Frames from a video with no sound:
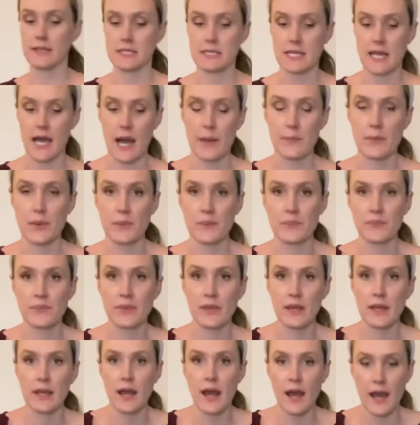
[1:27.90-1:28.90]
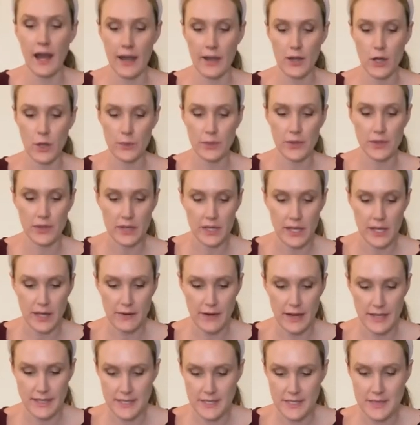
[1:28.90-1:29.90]
tap. I hope you can hear
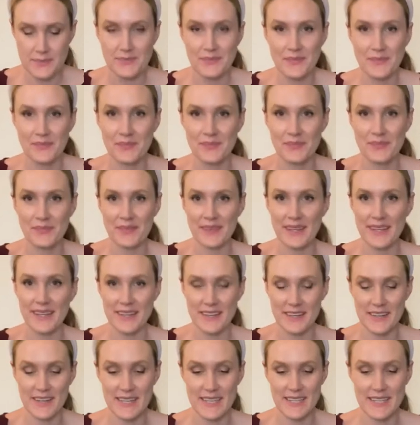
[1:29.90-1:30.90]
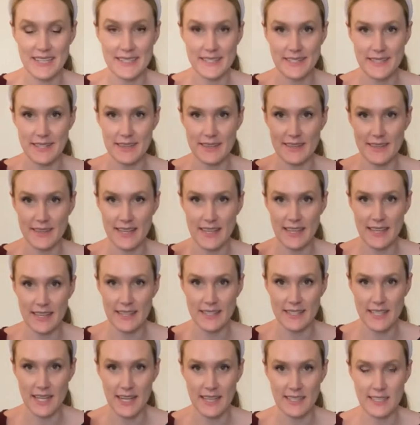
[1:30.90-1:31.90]
it. Here is
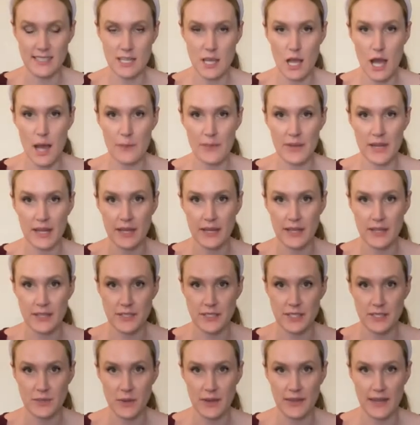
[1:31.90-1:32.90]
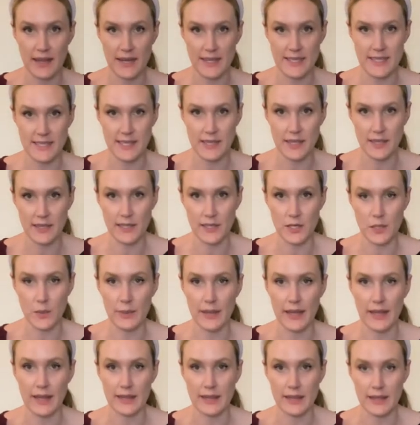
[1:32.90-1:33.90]
the tight tap, and here's the one that is a little
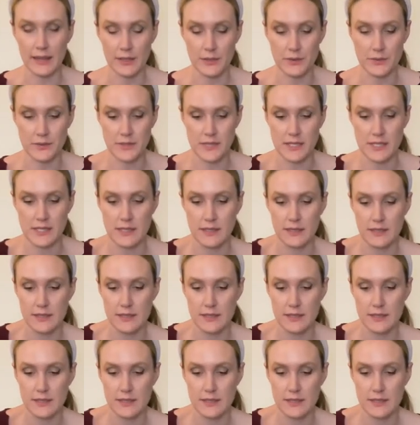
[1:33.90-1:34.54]
bit loose.